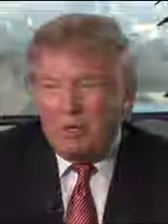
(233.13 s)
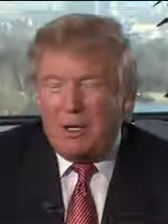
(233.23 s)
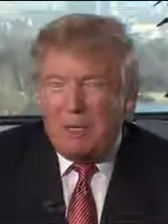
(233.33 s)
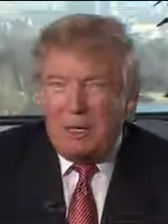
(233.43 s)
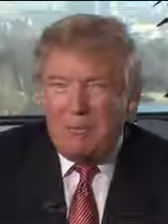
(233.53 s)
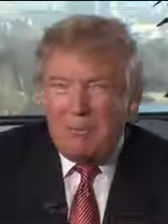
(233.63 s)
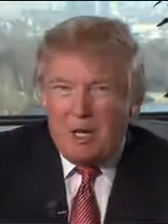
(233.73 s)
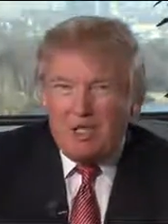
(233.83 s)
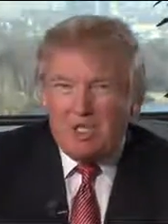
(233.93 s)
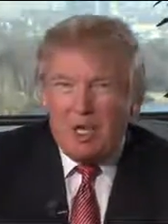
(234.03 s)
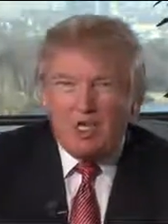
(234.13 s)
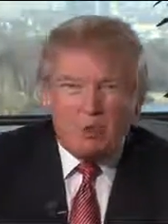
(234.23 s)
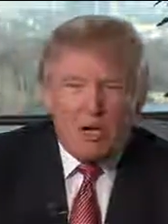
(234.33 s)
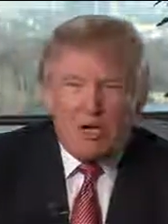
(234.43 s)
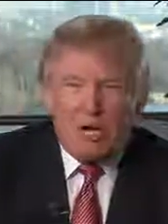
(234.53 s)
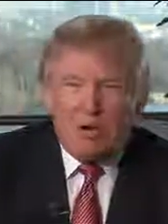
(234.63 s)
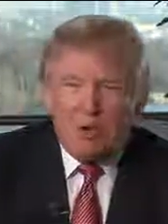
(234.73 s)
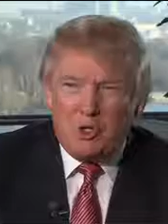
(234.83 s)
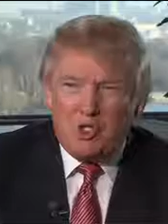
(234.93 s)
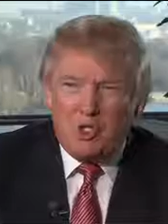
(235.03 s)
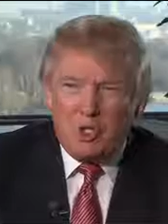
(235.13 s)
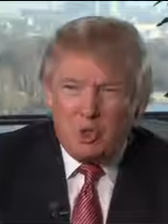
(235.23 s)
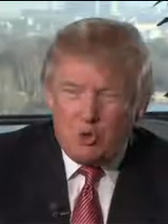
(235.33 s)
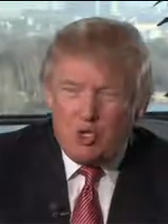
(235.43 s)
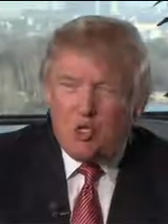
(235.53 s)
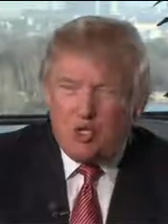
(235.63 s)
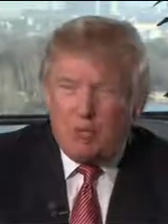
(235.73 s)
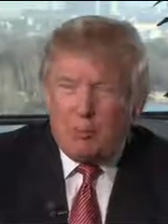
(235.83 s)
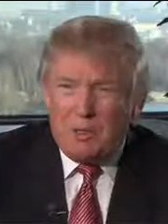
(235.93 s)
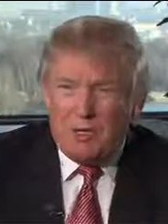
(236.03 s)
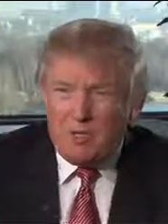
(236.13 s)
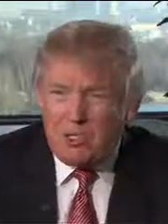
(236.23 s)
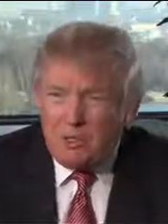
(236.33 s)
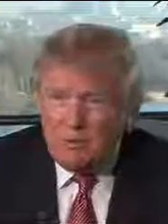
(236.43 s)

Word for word: But my stance right now is traditional marriage.